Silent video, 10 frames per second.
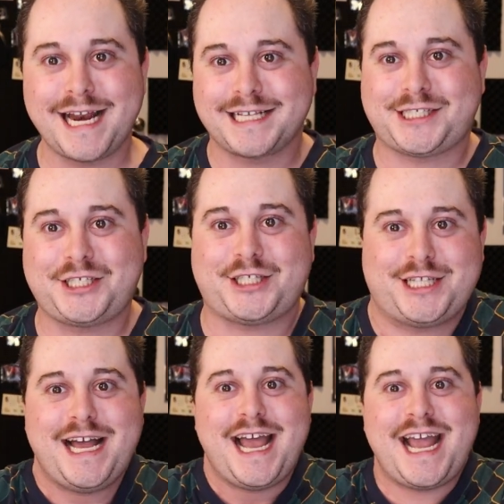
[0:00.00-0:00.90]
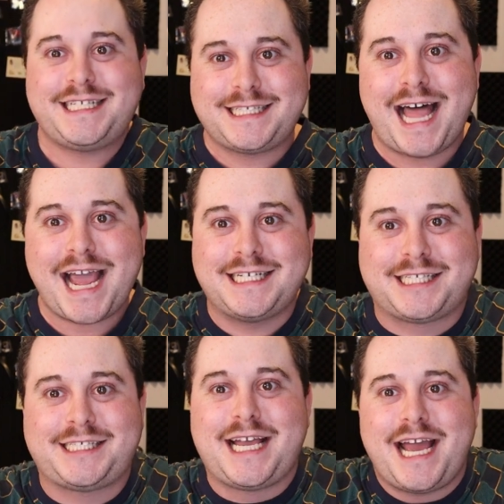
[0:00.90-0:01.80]
And it's just, it's
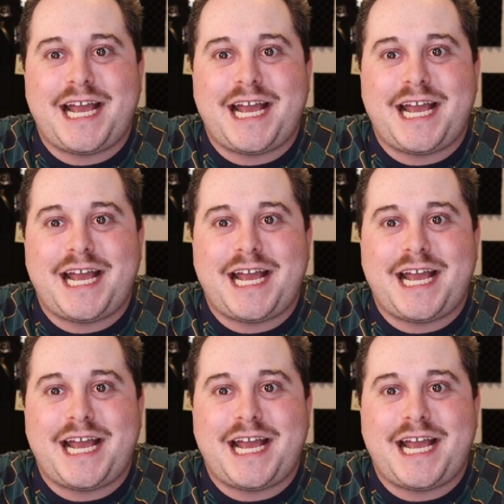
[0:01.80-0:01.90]
nice.